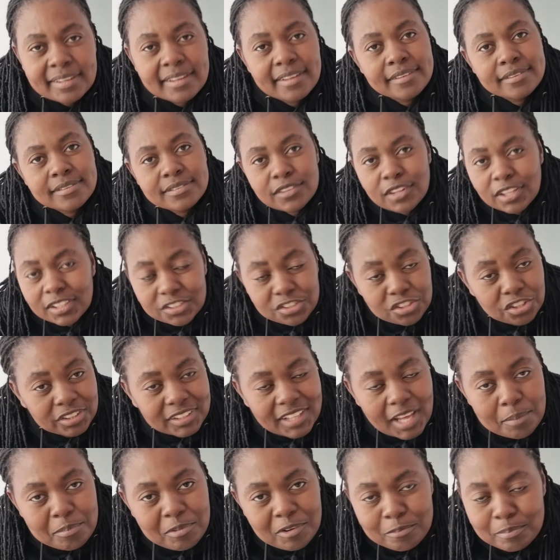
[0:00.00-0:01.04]
it's not your
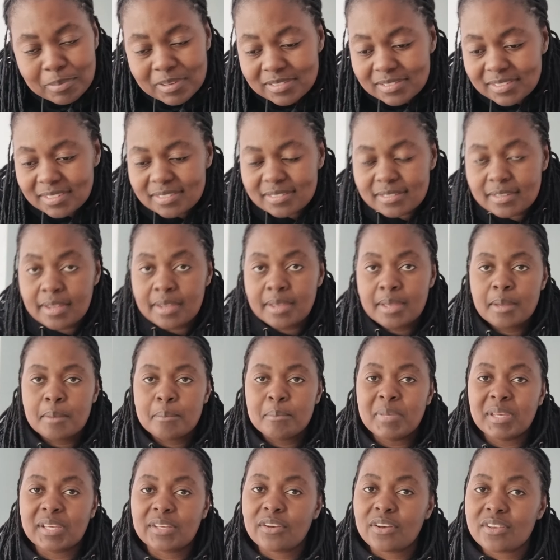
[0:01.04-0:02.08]
type of business,
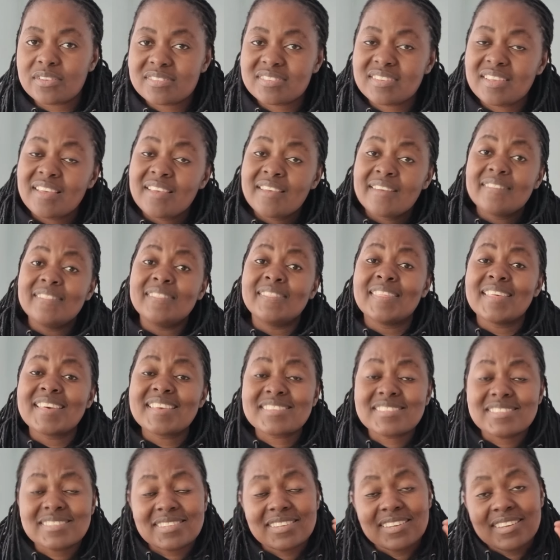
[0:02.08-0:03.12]
because
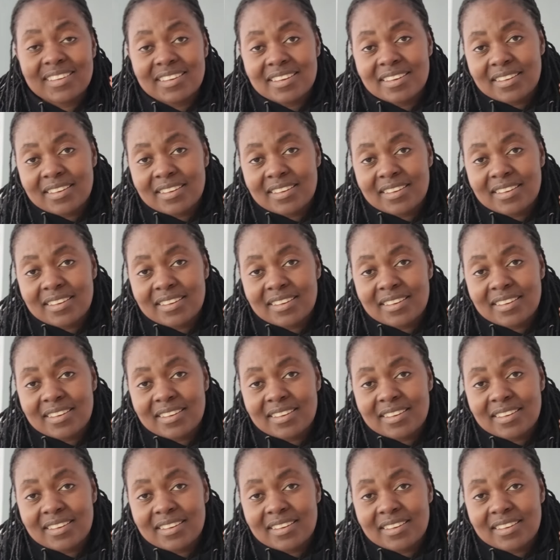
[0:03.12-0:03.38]
this